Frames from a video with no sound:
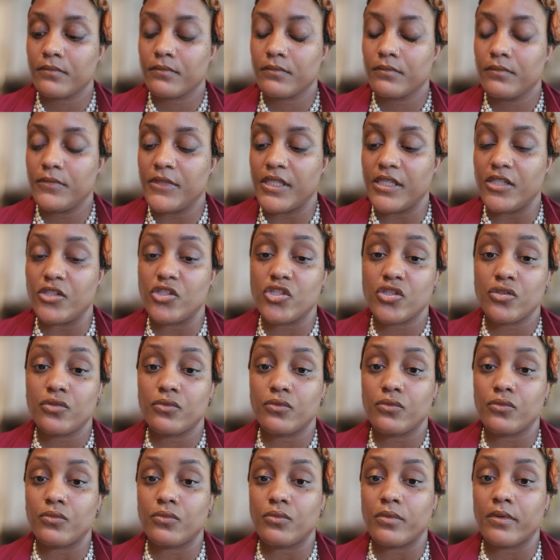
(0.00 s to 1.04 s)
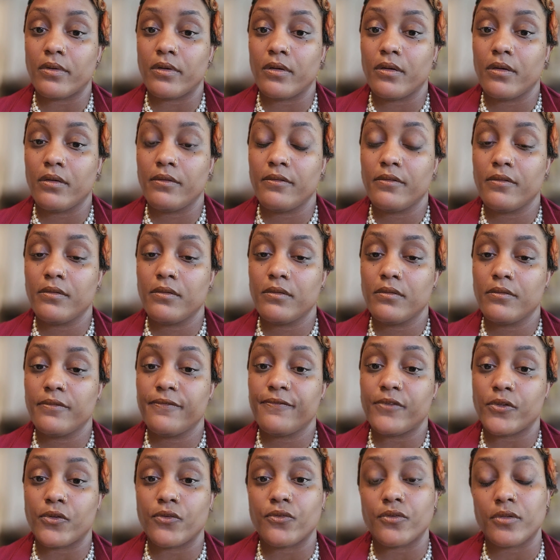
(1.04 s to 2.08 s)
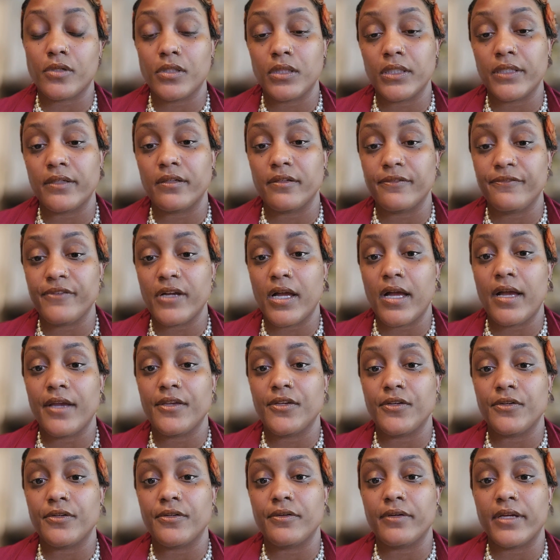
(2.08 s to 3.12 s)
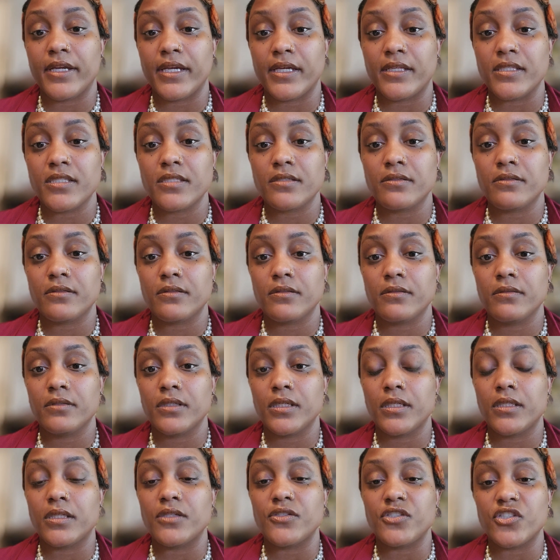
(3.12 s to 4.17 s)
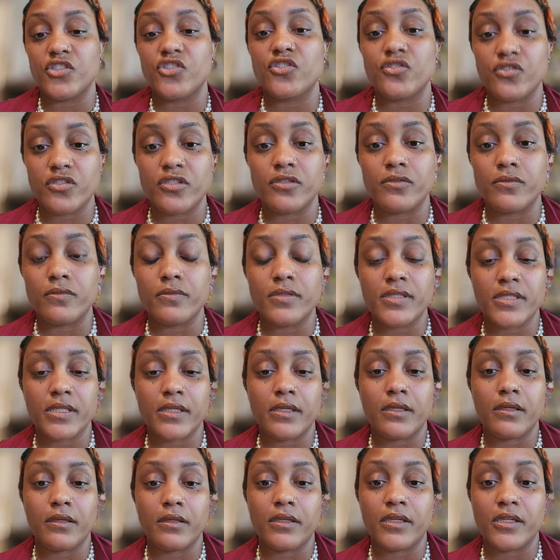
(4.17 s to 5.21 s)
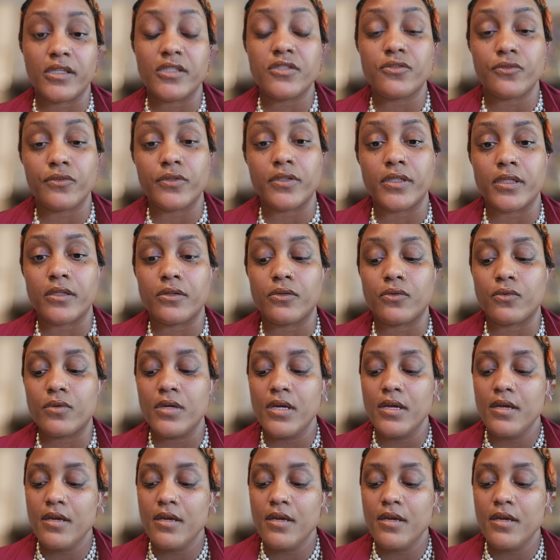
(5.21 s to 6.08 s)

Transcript: need to further clarify your answer in addition to saying yes or no,